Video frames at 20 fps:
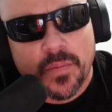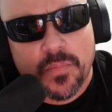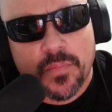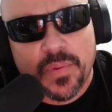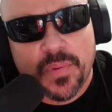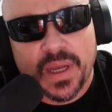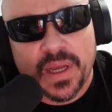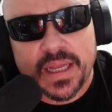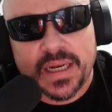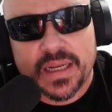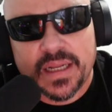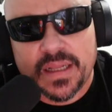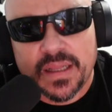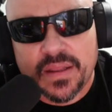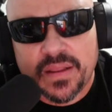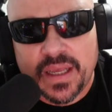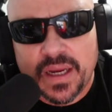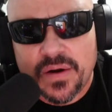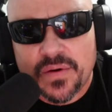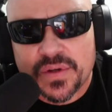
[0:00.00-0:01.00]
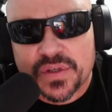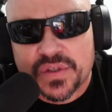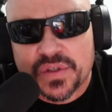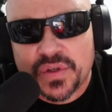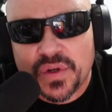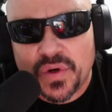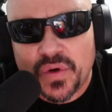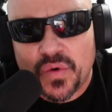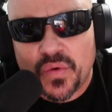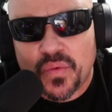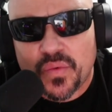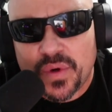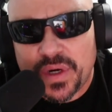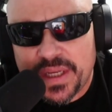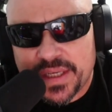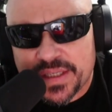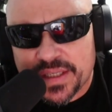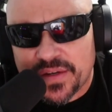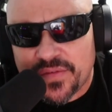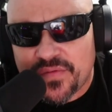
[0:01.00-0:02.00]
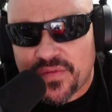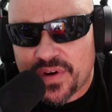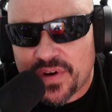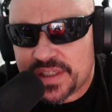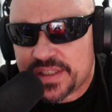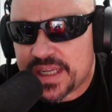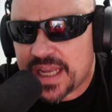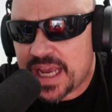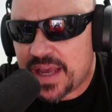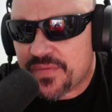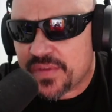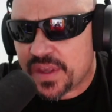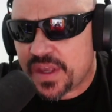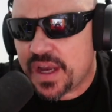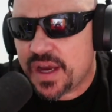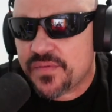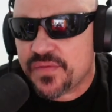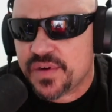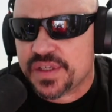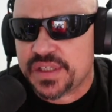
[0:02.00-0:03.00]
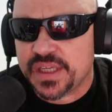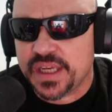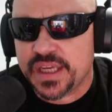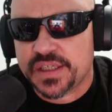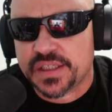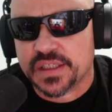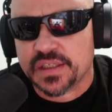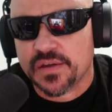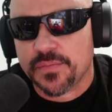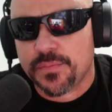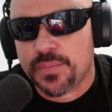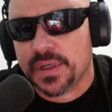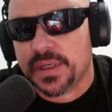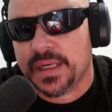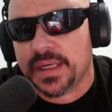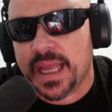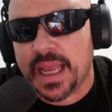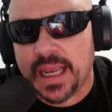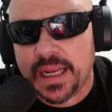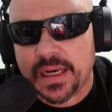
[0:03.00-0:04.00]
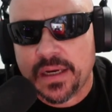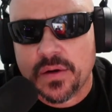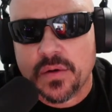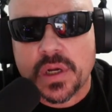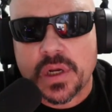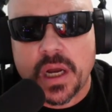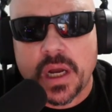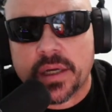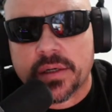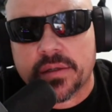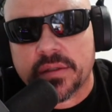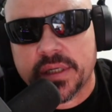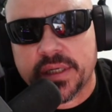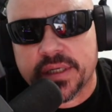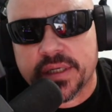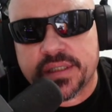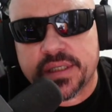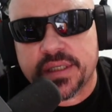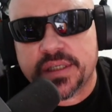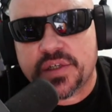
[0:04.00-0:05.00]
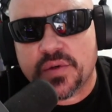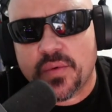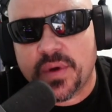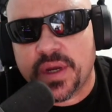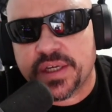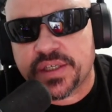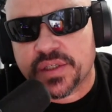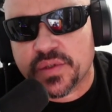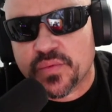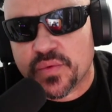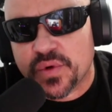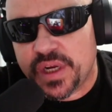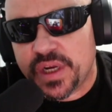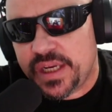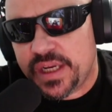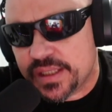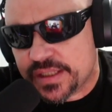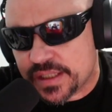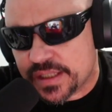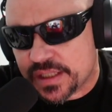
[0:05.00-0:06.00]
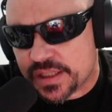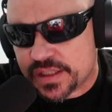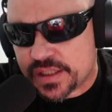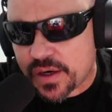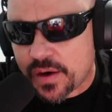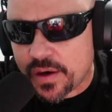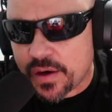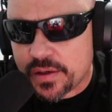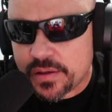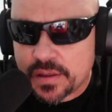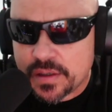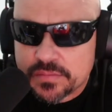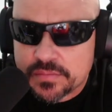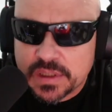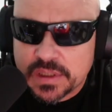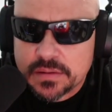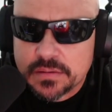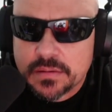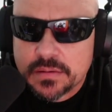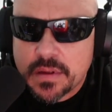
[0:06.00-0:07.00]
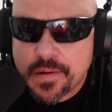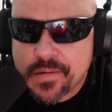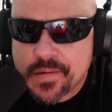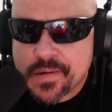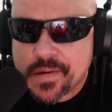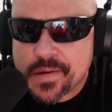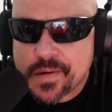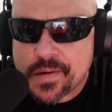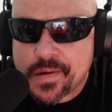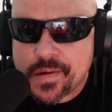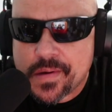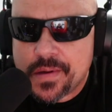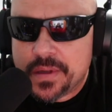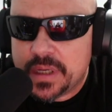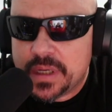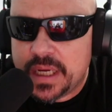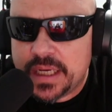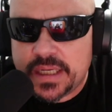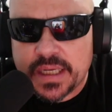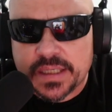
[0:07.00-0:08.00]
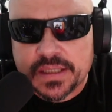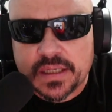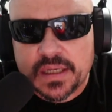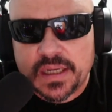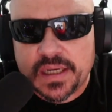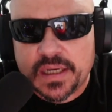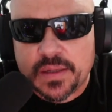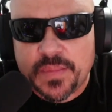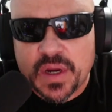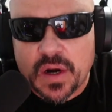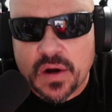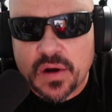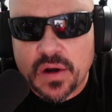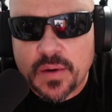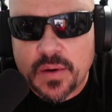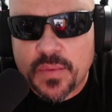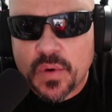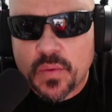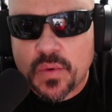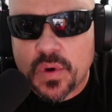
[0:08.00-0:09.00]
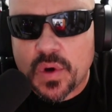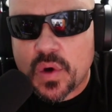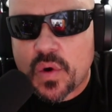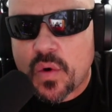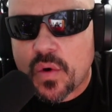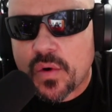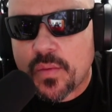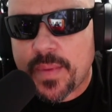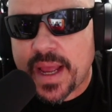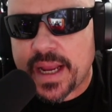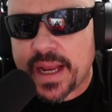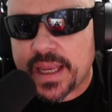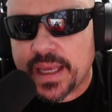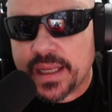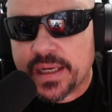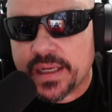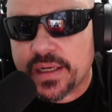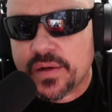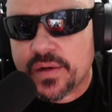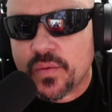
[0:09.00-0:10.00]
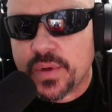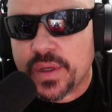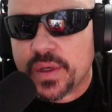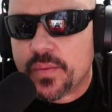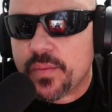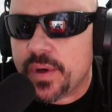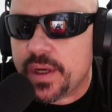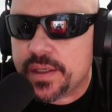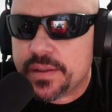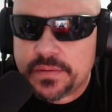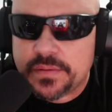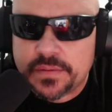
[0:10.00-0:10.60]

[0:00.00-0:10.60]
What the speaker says: But there is no reason for us to have the conversation of putting Aidan O'Connell in a situation where he needs to start. He doesn't need to be our number one quarterback heading into week one.